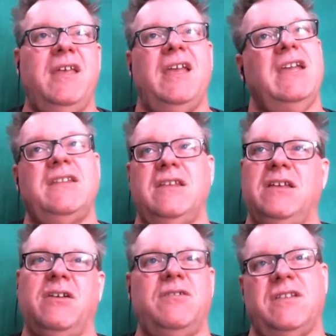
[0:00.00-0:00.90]
it, it
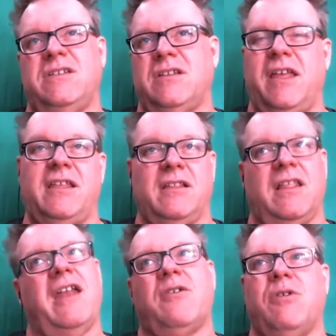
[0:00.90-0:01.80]
goes into like a
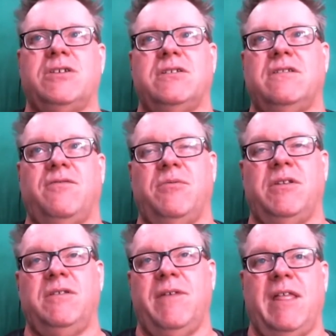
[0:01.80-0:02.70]
lot of questions from the
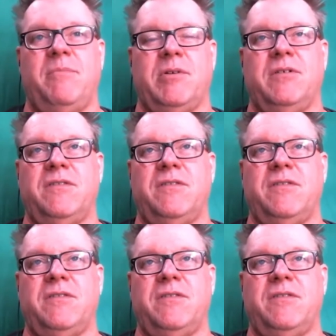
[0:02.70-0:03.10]
developers.